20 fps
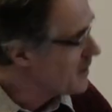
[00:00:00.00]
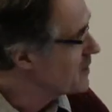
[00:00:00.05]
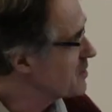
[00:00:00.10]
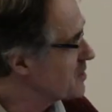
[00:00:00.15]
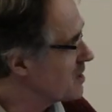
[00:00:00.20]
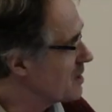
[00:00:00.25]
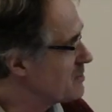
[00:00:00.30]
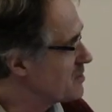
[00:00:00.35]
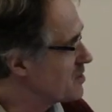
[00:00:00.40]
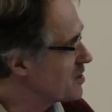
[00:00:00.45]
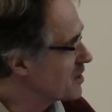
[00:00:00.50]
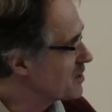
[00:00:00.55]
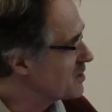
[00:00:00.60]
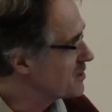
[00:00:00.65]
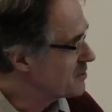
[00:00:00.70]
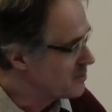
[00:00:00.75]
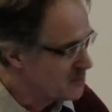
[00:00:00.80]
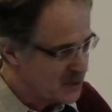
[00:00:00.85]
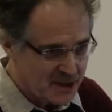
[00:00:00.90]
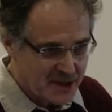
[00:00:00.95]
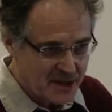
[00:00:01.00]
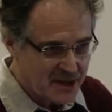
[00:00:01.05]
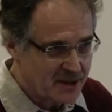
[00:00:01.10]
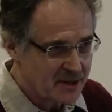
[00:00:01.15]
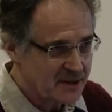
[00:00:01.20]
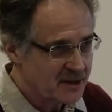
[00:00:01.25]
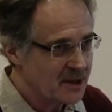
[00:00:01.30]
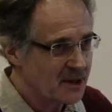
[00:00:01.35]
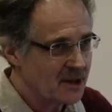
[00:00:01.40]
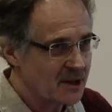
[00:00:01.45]
subject
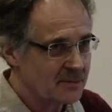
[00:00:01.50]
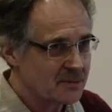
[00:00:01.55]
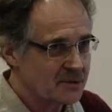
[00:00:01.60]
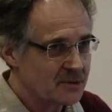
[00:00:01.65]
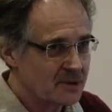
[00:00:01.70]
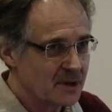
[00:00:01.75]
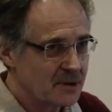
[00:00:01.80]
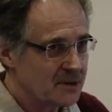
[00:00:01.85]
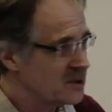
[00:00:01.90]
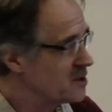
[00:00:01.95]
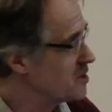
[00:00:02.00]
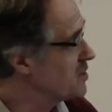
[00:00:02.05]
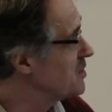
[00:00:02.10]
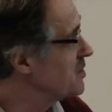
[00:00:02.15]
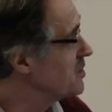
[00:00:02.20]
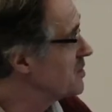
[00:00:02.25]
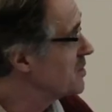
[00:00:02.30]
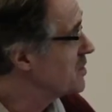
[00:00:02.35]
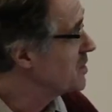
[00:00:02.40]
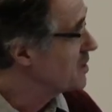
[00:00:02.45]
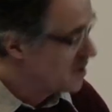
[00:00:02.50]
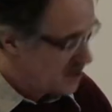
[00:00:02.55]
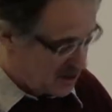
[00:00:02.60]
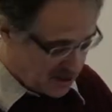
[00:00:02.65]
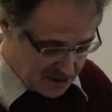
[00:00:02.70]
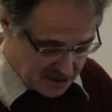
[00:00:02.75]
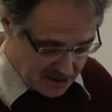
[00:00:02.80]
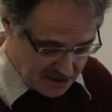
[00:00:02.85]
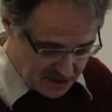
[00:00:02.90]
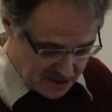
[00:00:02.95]
within the harm to others
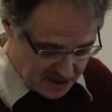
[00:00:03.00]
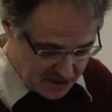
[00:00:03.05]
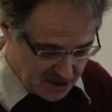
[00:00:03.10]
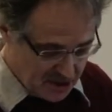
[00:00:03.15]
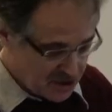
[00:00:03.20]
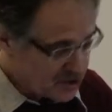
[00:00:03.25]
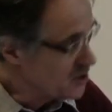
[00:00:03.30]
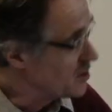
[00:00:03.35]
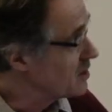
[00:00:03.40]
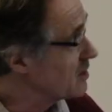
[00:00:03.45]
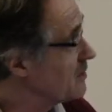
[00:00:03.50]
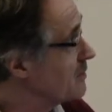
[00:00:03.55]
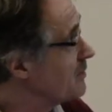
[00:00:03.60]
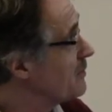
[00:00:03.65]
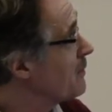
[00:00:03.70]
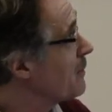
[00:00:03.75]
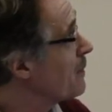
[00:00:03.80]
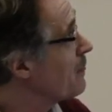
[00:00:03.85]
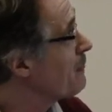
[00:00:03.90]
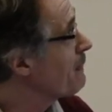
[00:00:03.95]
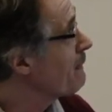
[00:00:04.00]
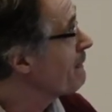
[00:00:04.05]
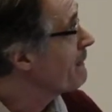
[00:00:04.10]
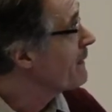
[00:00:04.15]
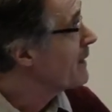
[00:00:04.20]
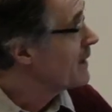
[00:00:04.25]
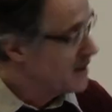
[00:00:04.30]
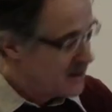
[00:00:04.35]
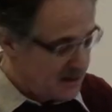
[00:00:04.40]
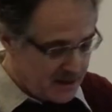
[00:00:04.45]
discussion.
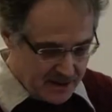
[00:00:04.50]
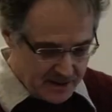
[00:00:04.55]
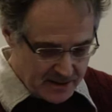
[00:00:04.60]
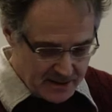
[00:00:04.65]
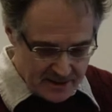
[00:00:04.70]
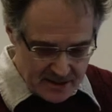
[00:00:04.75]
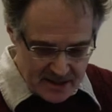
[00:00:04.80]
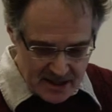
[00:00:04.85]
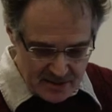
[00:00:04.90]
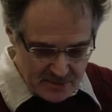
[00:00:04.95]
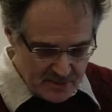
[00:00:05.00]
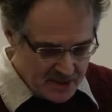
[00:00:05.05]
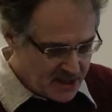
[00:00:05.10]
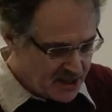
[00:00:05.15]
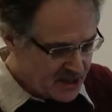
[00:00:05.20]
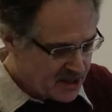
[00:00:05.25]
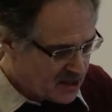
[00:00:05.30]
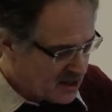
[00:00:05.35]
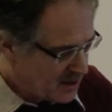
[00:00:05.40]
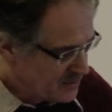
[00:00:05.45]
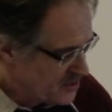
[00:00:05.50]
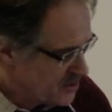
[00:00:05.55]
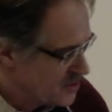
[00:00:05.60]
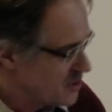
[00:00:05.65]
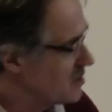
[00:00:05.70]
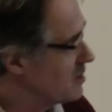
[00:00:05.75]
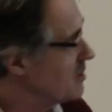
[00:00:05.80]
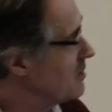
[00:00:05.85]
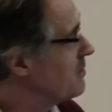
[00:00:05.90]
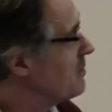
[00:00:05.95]
Then when it comes
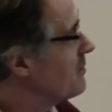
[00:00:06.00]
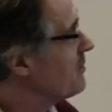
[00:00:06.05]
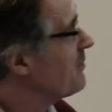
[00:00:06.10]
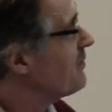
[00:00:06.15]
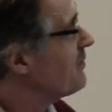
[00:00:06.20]
to